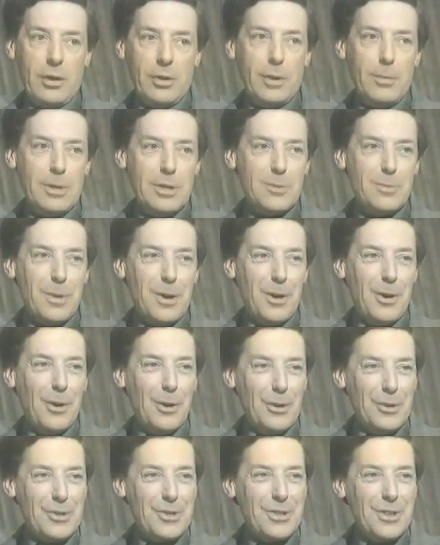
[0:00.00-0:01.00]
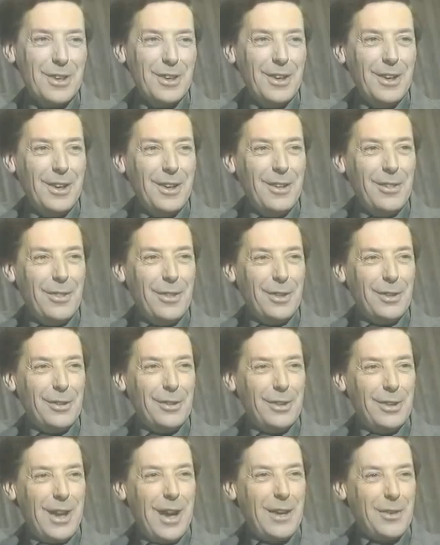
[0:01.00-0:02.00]
I mean, it's because the
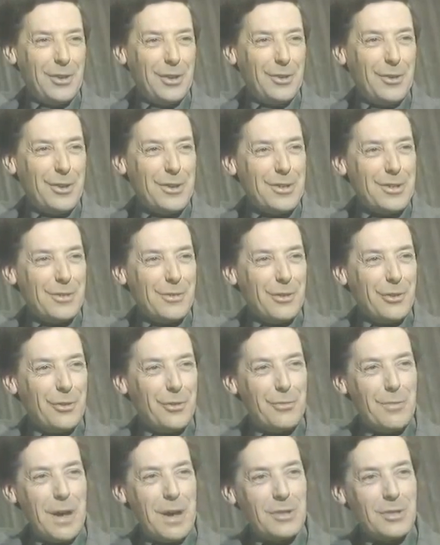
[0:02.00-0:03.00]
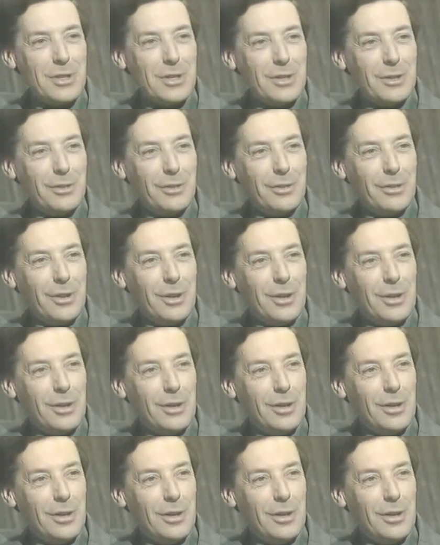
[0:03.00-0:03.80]
categories of the dramatic and the